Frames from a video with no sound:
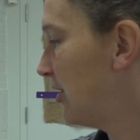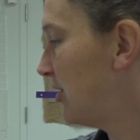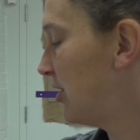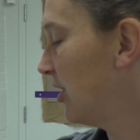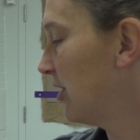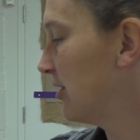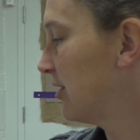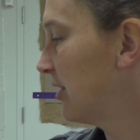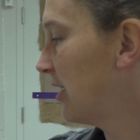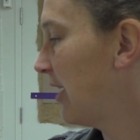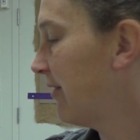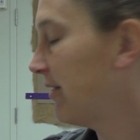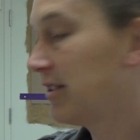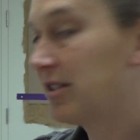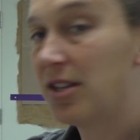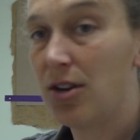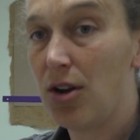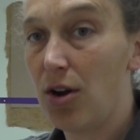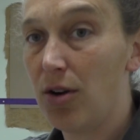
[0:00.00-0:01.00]
She also gave
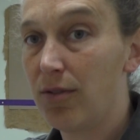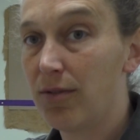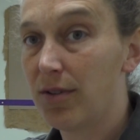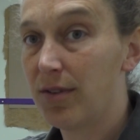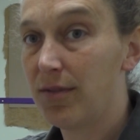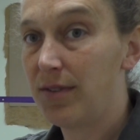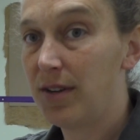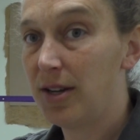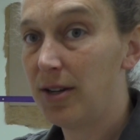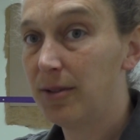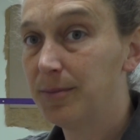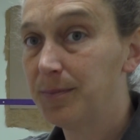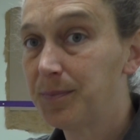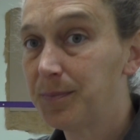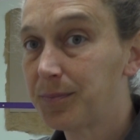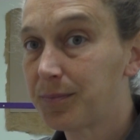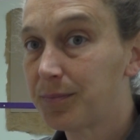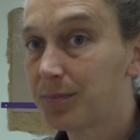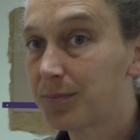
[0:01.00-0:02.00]
us an
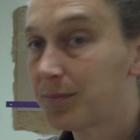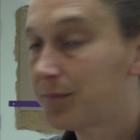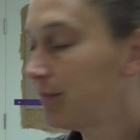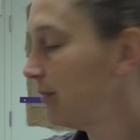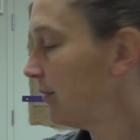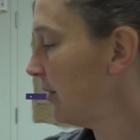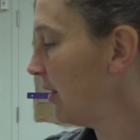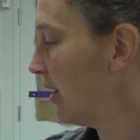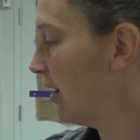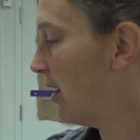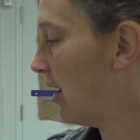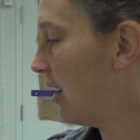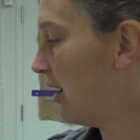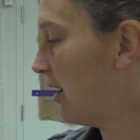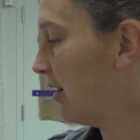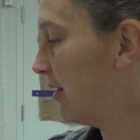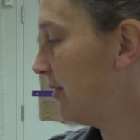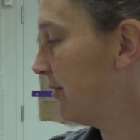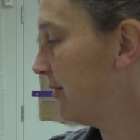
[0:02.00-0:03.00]
overview
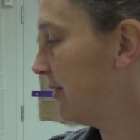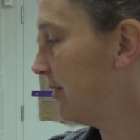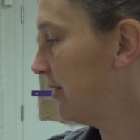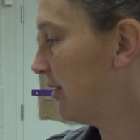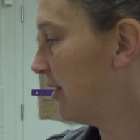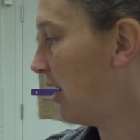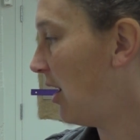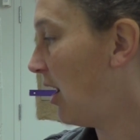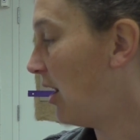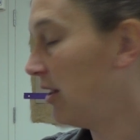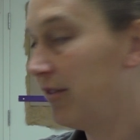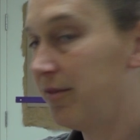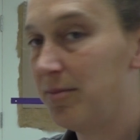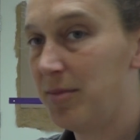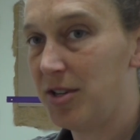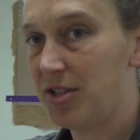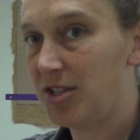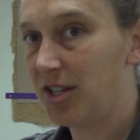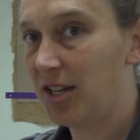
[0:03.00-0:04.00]
of all of
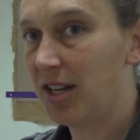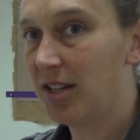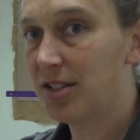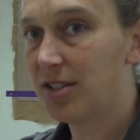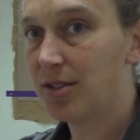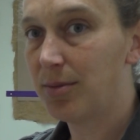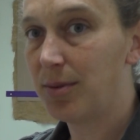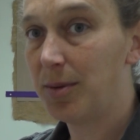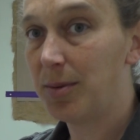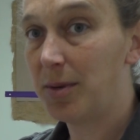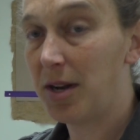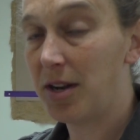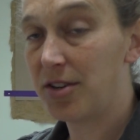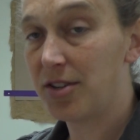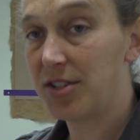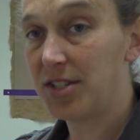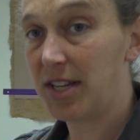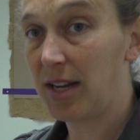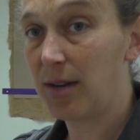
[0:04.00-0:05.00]
Michigan so we would
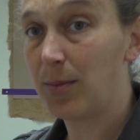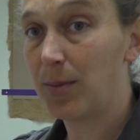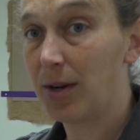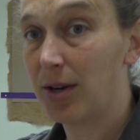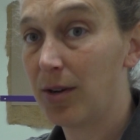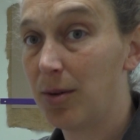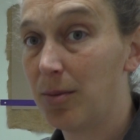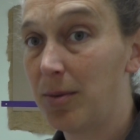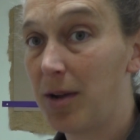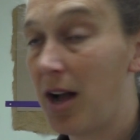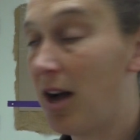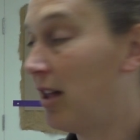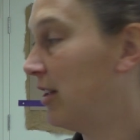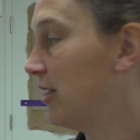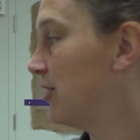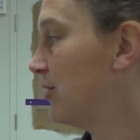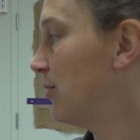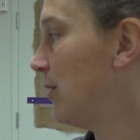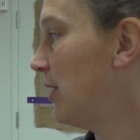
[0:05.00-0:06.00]
understand where Hope
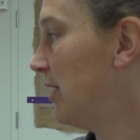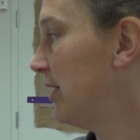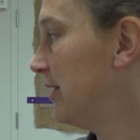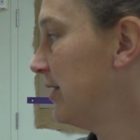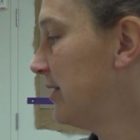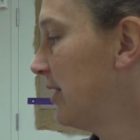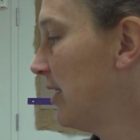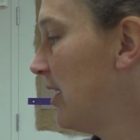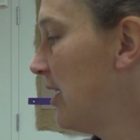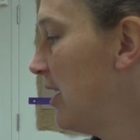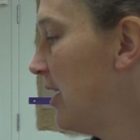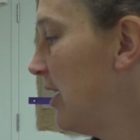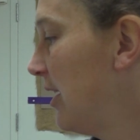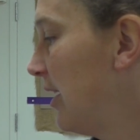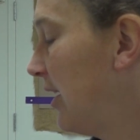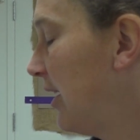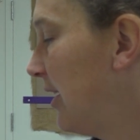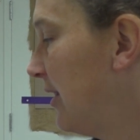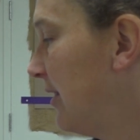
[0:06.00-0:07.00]
College was
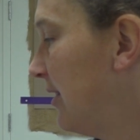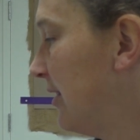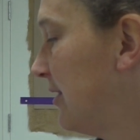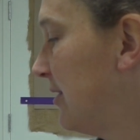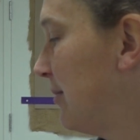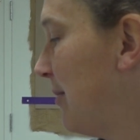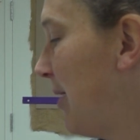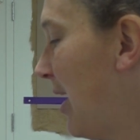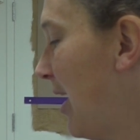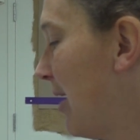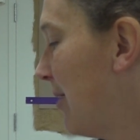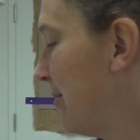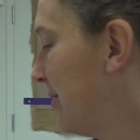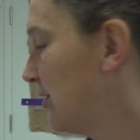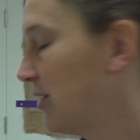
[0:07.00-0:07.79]
in this map.